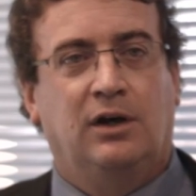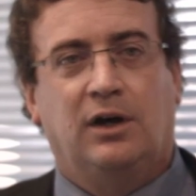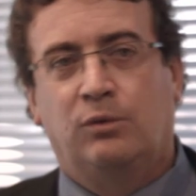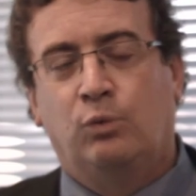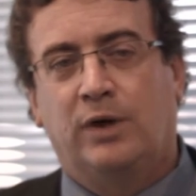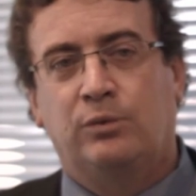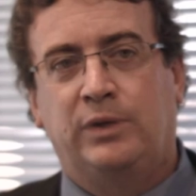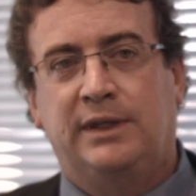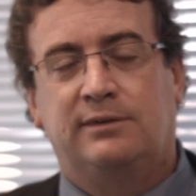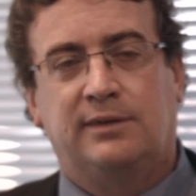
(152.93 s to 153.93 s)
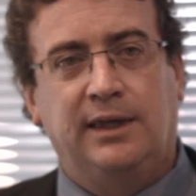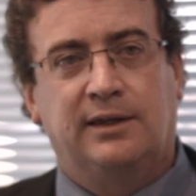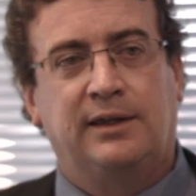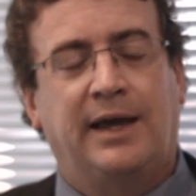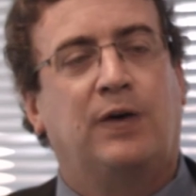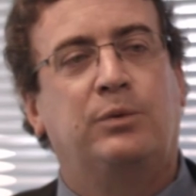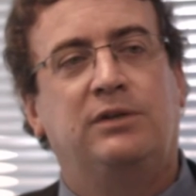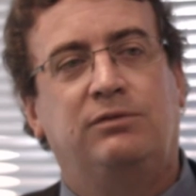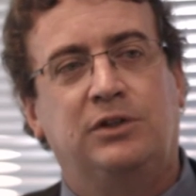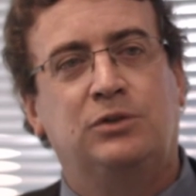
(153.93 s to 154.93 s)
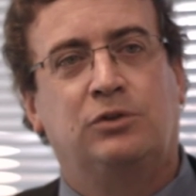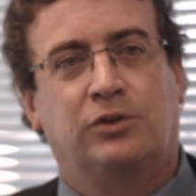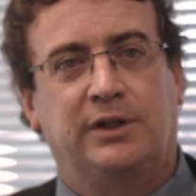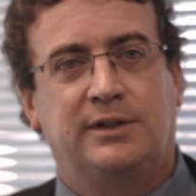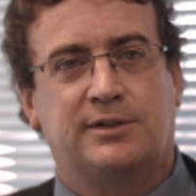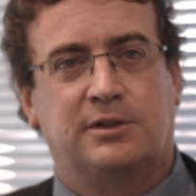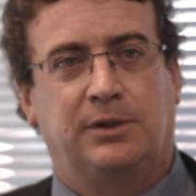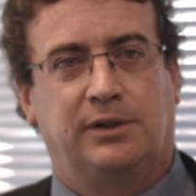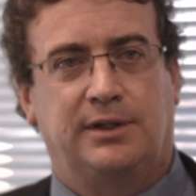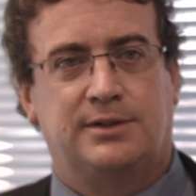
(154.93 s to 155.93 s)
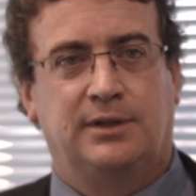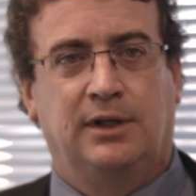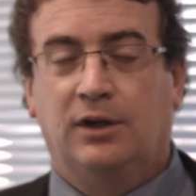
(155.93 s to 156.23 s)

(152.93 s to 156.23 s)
on what we think and how we view learning disabilities.